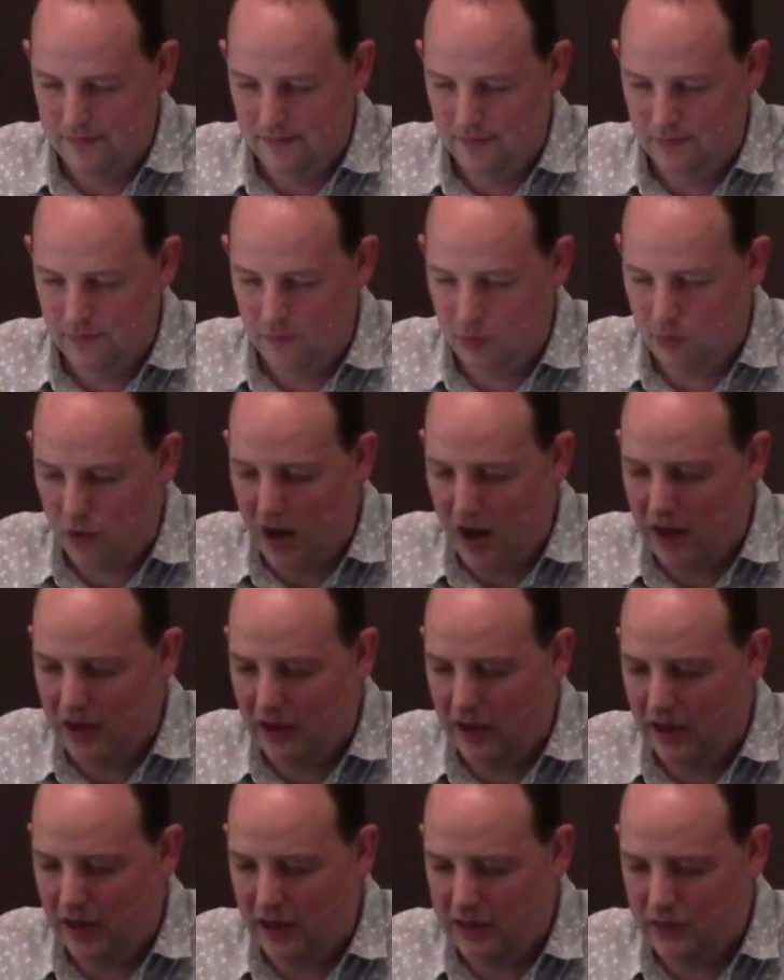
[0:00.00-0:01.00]
We pray
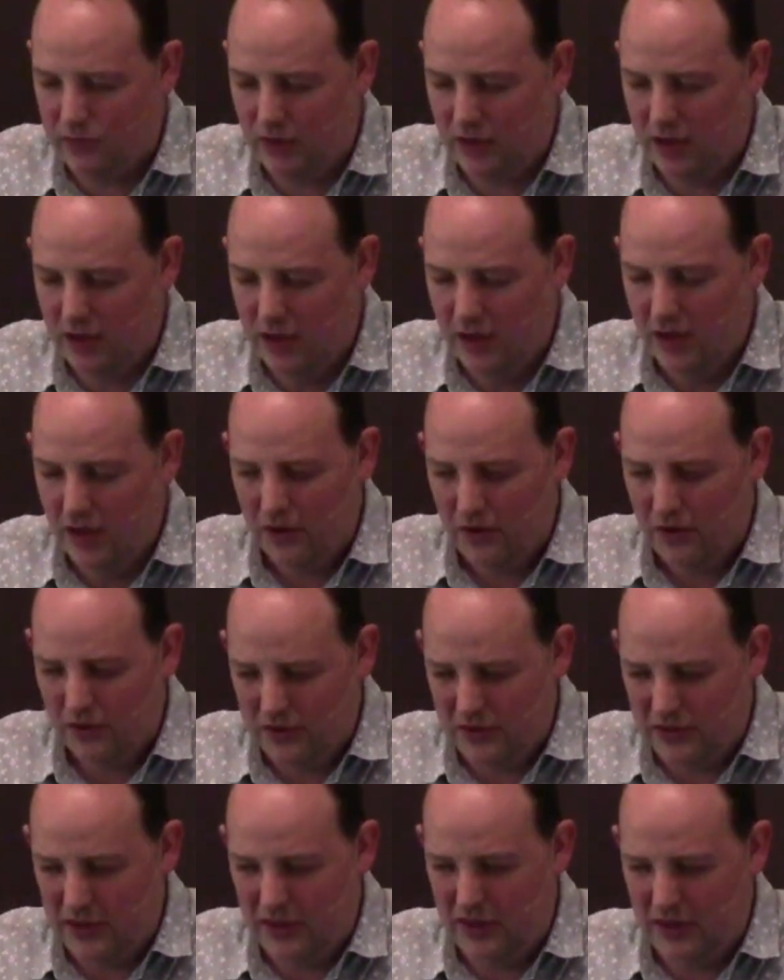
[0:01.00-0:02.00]
that as we
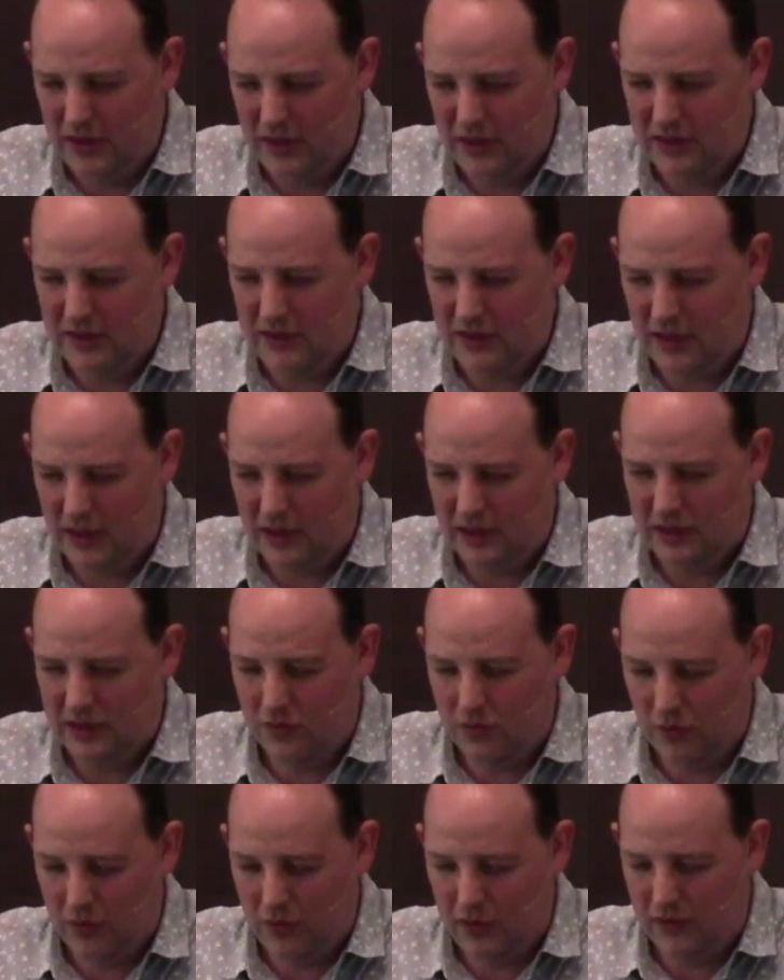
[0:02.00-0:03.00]
consider these things,
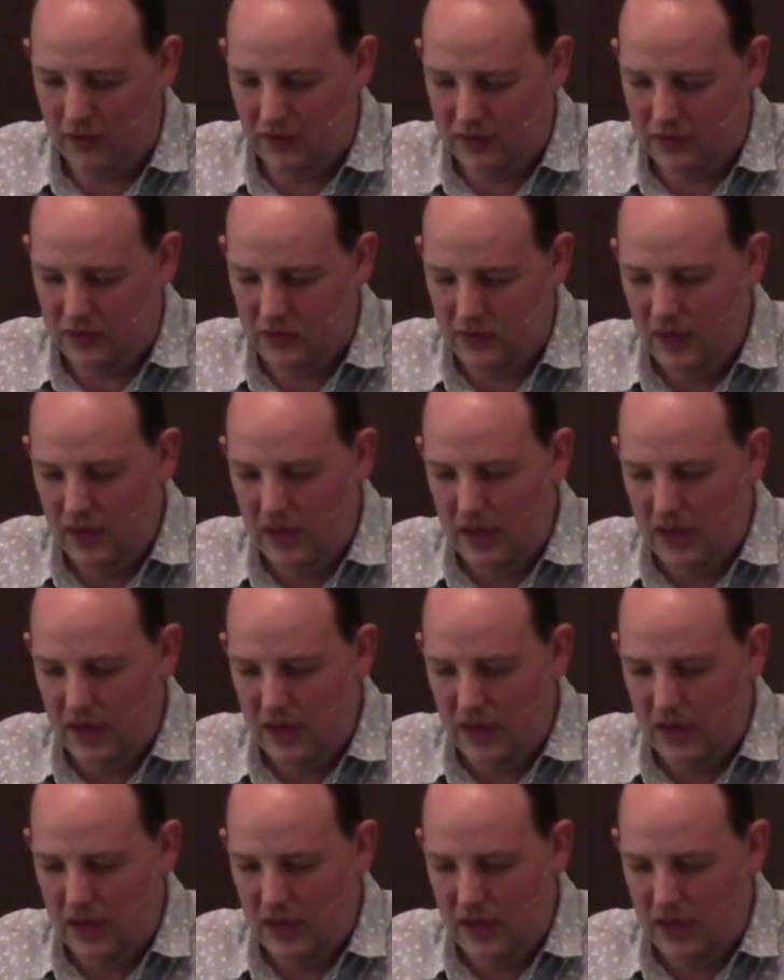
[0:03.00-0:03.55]
You will give us